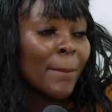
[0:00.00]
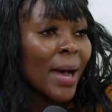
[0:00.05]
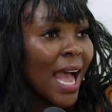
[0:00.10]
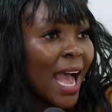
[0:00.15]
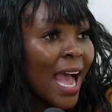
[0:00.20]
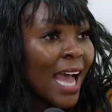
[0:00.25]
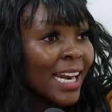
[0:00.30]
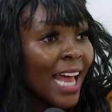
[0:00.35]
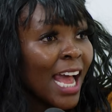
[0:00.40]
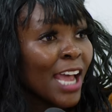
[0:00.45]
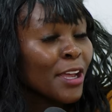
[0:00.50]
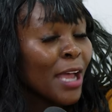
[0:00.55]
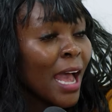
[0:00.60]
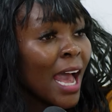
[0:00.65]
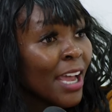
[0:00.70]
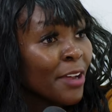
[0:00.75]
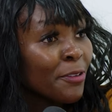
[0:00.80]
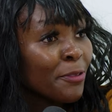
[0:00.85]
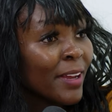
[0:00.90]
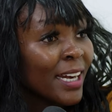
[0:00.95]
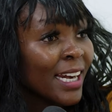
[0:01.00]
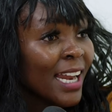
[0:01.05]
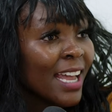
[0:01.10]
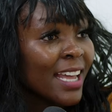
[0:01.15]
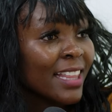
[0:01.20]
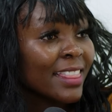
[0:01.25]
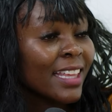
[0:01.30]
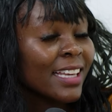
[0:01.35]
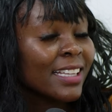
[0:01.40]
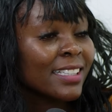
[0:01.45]
But I feel
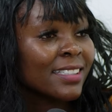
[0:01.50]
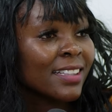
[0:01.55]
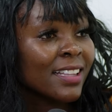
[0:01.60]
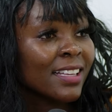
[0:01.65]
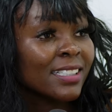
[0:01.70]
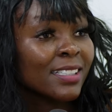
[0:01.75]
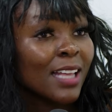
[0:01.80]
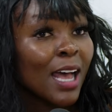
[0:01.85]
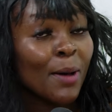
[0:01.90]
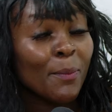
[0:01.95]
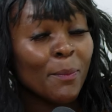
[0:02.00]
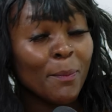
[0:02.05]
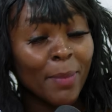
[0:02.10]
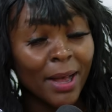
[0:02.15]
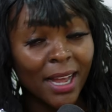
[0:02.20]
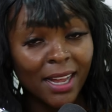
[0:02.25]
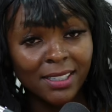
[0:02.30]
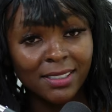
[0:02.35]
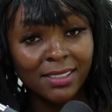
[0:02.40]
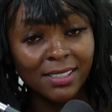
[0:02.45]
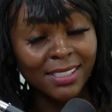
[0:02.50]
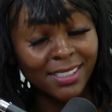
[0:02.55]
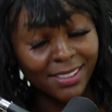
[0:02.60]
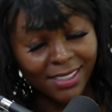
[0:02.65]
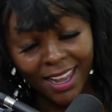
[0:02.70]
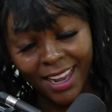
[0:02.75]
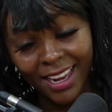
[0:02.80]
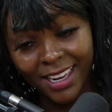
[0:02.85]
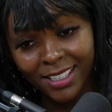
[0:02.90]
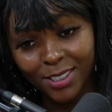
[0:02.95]
like there's a bad
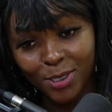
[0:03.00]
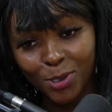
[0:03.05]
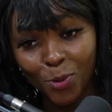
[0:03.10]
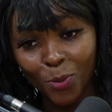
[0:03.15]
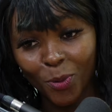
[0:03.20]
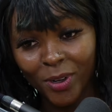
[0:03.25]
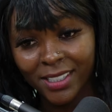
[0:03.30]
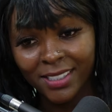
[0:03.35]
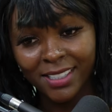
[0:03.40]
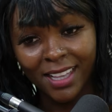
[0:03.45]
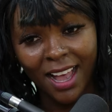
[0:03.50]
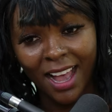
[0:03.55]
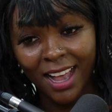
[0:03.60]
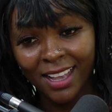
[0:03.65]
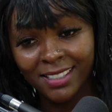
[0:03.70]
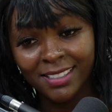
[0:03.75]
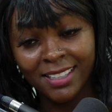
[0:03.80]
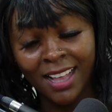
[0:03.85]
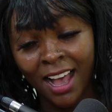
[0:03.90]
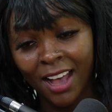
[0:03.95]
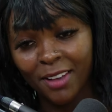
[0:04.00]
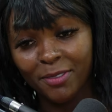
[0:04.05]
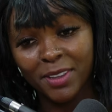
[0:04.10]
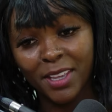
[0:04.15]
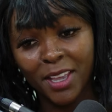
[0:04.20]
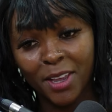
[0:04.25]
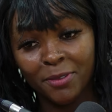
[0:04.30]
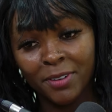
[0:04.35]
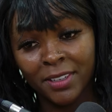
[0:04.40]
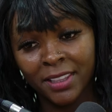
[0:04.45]
side towards us
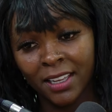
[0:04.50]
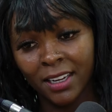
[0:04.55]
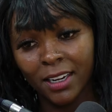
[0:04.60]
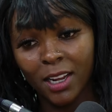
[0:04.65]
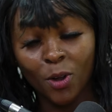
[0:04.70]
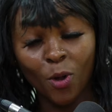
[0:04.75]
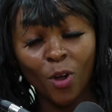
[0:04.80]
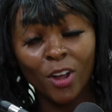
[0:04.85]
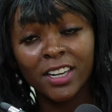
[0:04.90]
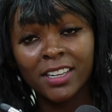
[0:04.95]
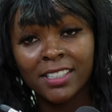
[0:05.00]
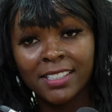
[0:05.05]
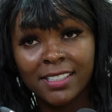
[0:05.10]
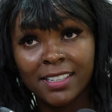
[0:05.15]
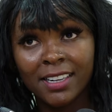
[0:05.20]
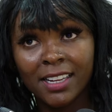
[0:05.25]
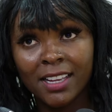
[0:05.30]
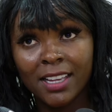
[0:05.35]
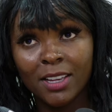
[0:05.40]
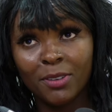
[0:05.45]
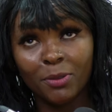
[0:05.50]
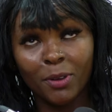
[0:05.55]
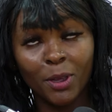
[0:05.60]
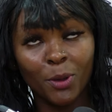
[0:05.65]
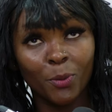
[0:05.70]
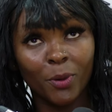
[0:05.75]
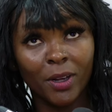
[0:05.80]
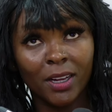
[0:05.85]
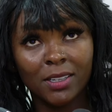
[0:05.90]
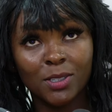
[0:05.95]
having everything. Like, honestly, if I
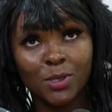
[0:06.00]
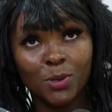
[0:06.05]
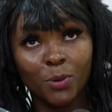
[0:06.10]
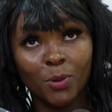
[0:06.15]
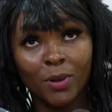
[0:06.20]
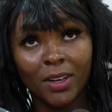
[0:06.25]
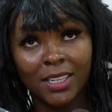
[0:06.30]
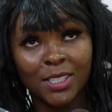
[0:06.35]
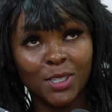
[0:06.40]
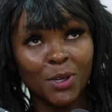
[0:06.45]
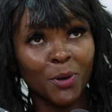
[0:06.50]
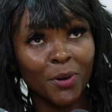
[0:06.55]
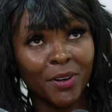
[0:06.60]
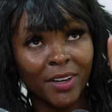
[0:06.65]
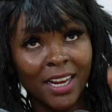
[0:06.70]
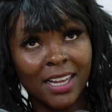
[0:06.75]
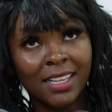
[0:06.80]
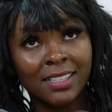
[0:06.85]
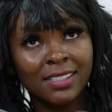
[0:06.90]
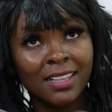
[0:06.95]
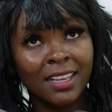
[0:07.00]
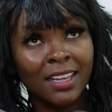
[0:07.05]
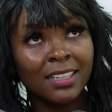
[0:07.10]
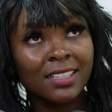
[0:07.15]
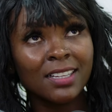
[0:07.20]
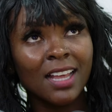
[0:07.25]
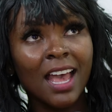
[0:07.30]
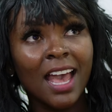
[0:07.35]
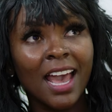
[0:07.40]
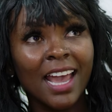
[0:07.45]
were to categorize
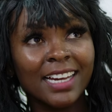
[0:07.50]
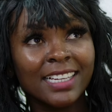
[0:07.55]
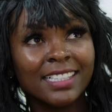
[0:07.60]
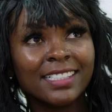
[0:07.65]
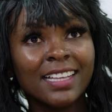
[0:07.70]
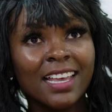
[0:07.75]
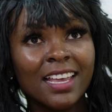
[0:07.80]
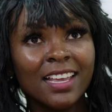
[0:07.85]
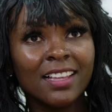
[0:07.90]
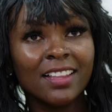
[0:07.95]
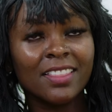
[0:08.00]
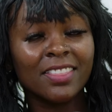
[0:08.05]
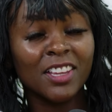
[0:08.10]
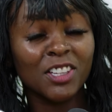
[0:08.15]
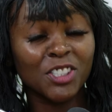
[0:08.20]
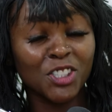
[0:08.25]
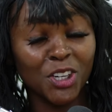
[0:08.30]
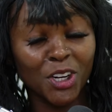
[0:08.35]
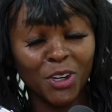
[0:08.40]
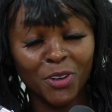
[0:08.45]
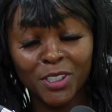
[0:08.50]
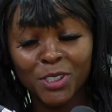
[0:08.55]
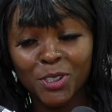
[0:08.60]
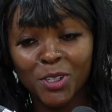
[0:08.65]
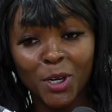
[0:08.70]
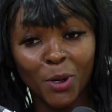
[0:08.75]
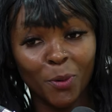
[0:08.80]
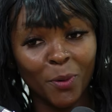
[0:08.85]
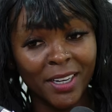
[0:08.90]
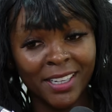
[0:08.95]
it, I'd say the
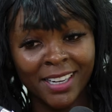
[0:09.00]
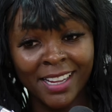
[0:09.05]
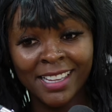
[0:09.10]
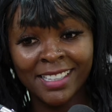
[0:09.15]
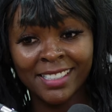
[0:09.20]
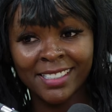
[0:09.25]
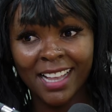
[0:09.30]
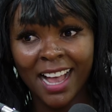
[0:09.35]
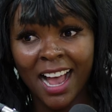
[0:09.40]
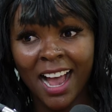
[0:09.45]
generation nowadays